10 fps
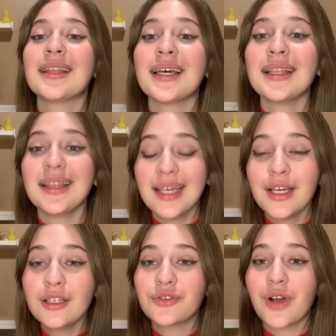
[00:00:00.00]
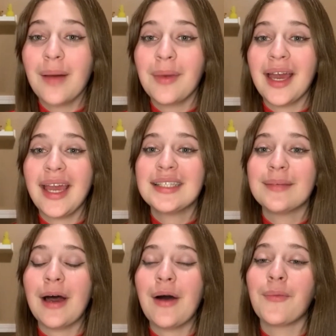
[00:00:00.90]
The legal drama is
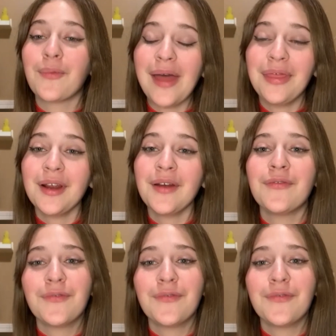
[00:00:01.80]
about whether